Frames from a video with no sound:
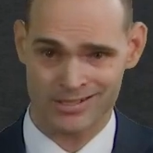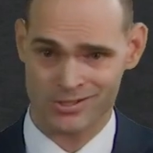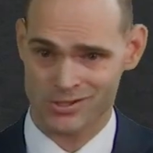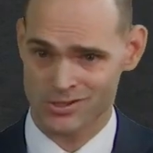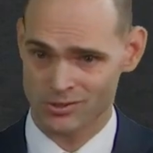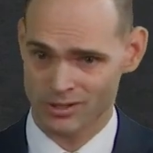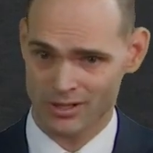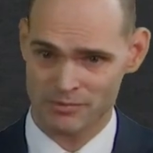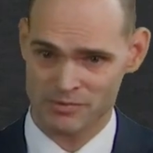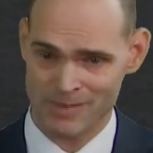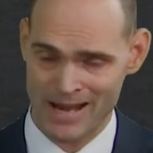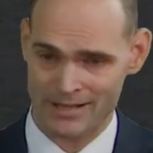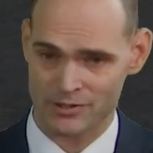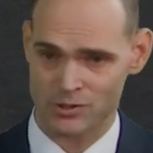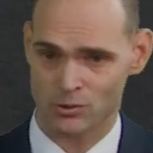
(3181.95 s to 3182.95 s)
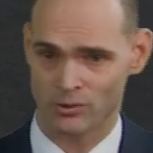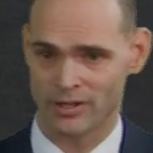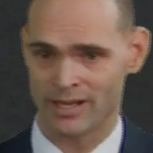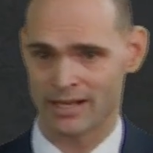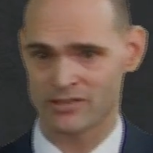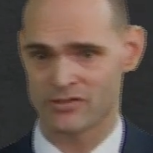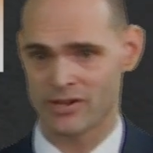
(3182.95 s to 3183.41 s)
so student comes back to school the
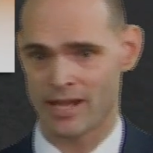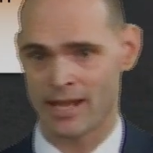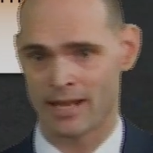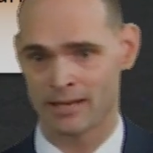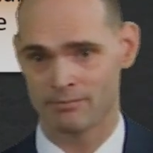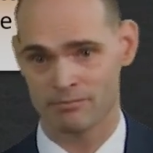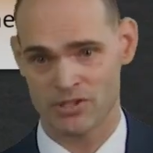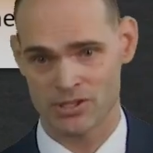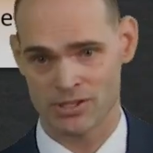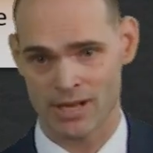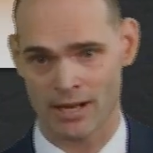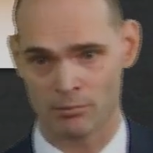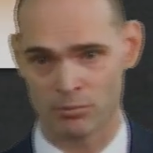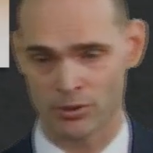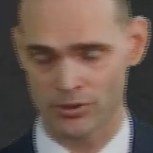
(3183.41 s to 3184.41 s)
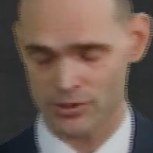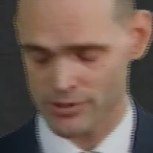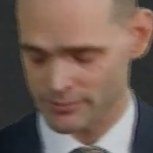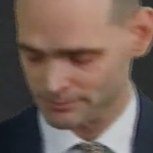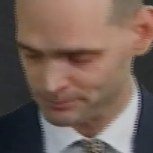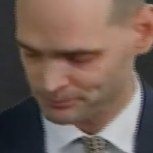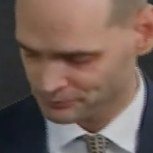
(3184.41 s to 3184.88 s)
next day, she's got a purse.
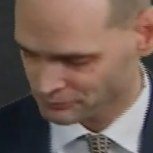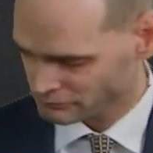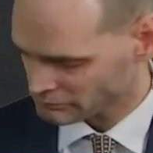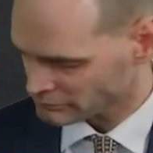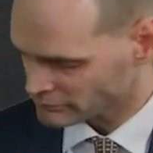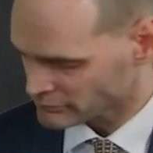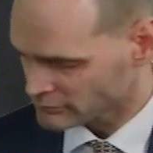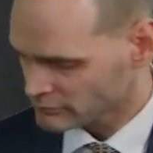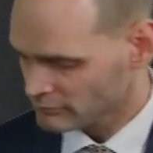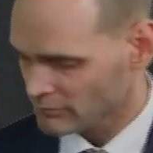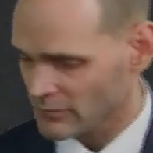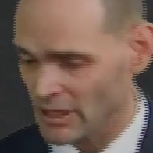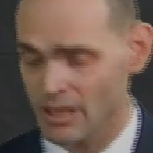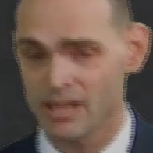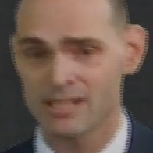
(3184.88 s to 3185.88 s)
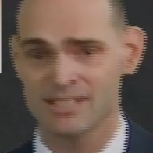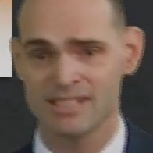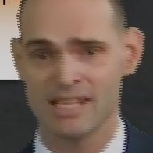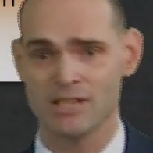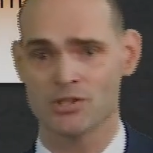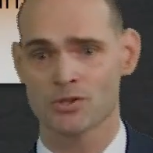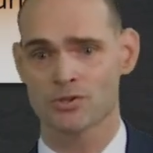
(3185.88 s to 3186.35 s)

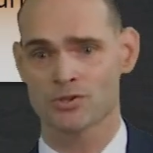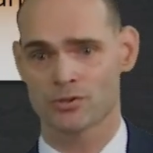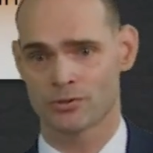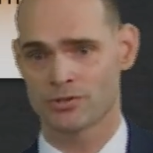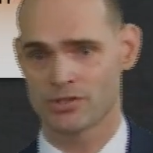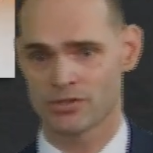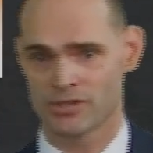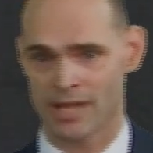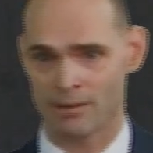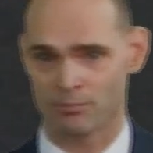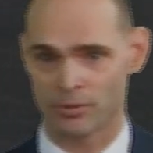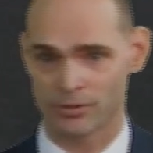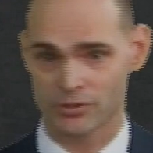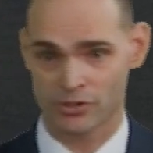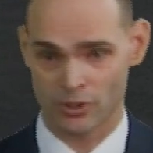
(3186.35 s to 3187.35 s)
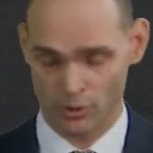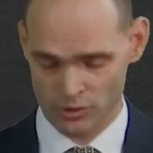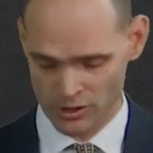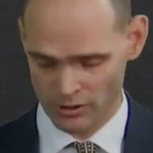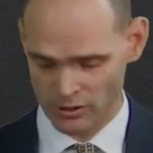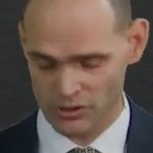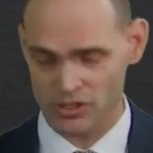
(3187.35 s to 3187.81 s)
Teacher searches that purse, goes
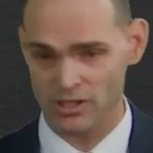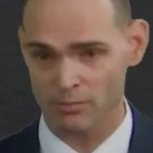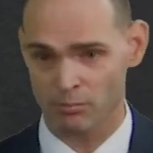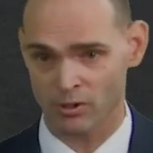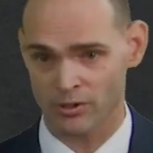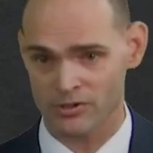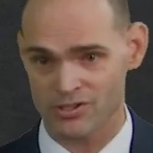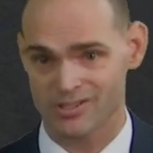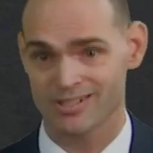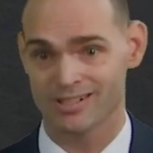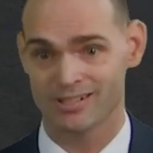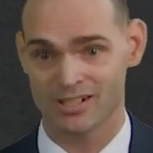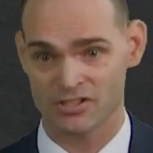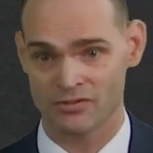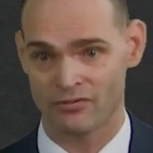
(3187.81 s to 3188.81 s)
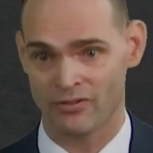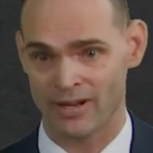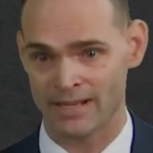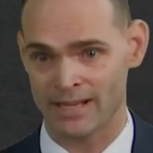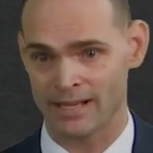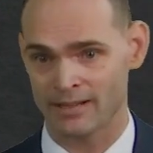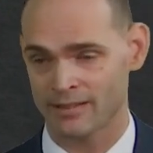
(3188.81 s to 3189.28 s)
and looks in the purse, doesn't
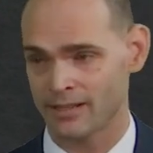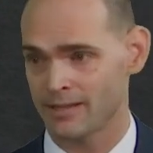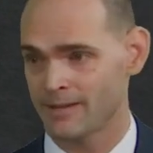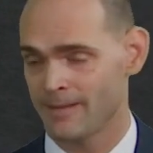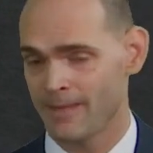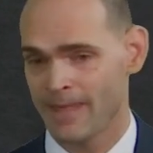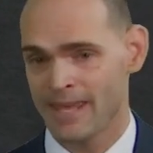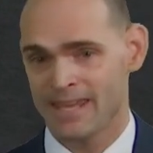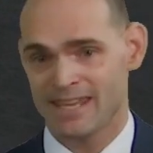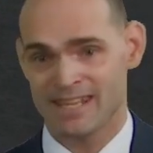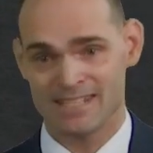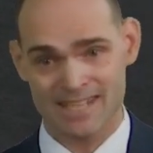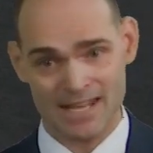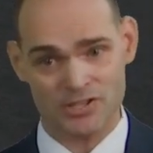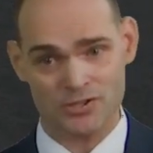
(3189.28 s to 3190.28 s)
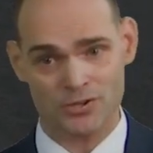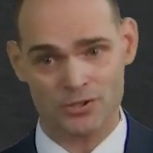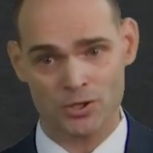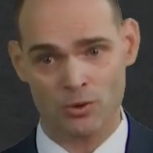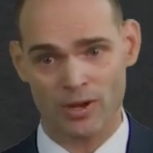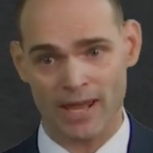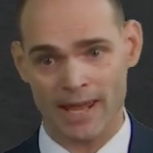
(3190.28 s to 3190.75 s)
find anything. Is that search
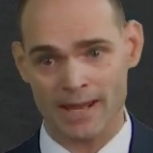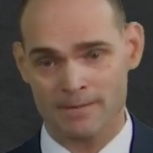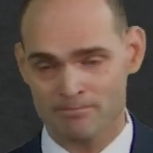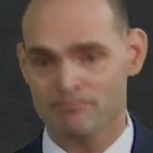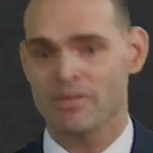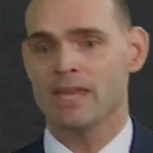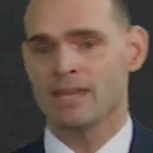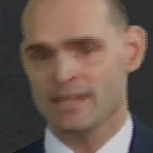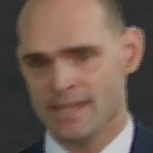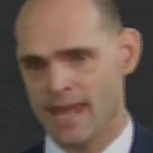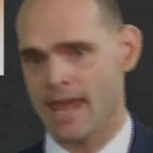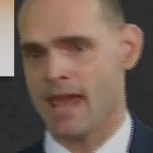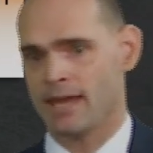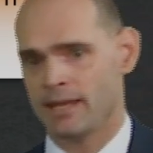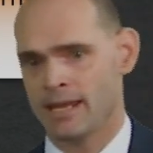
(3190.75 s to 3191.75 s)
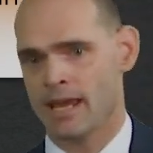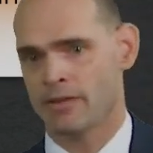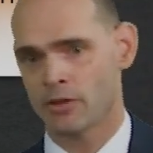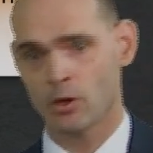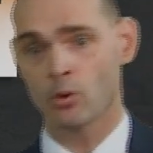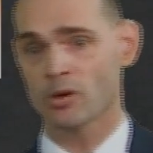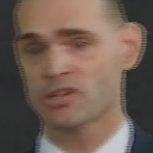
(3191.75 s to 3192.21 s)
okay? Yeah,
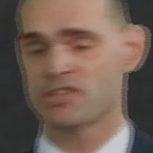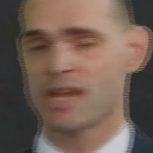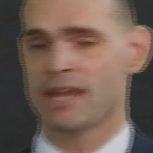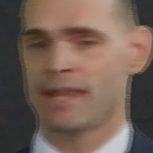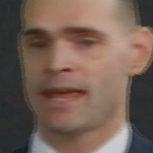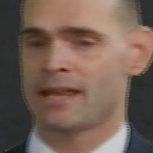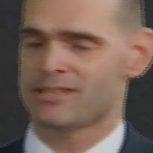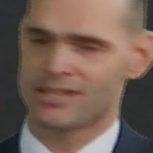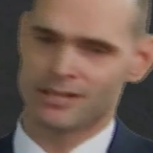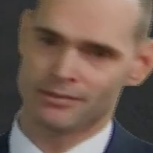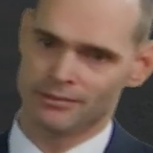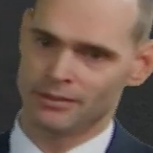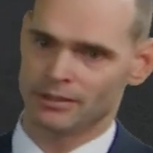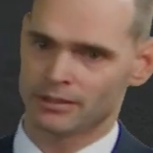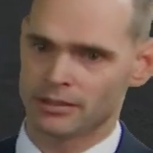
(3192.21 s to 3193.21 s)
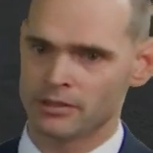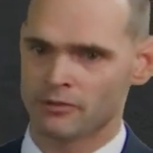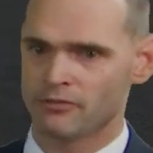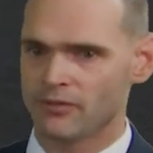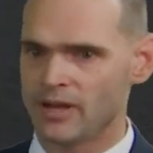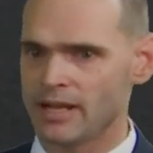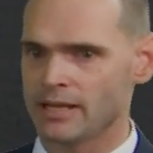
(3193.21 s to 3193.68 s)
the court said that. Said, look, you're
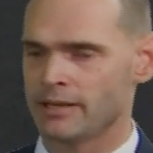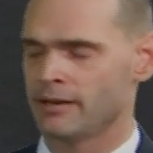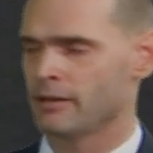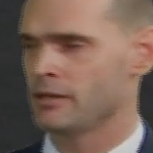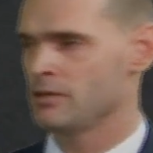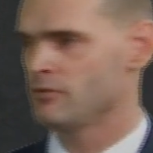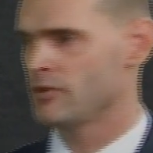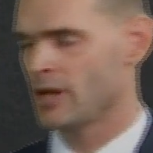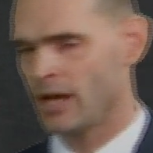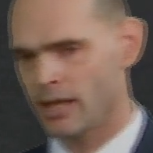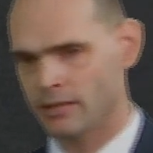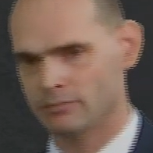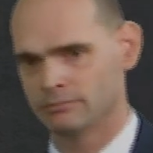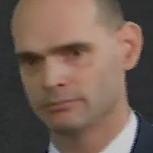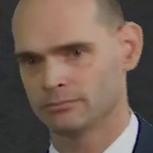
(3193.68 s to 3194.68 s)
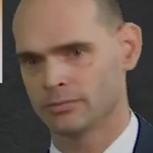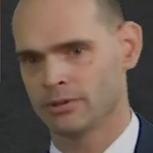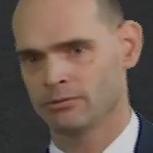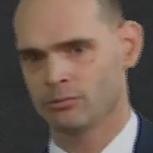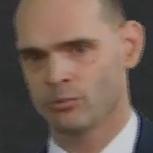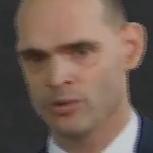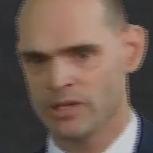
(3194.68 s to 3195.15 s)
fine there. You've got
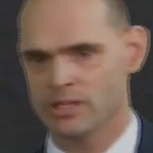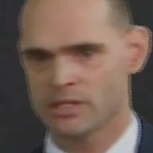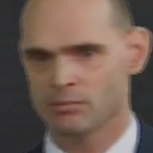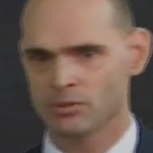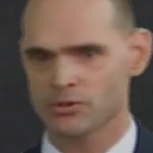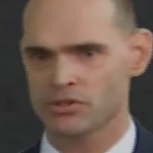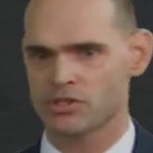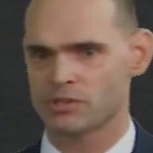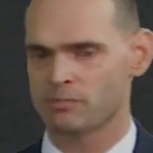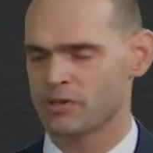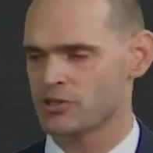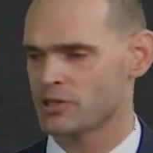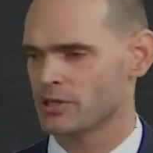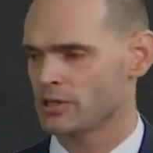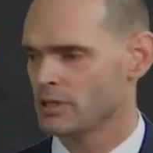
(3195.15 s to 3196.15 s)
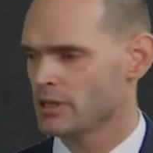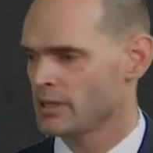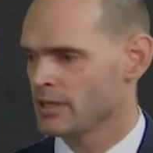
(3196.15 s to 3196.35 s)
reasonable suspicion.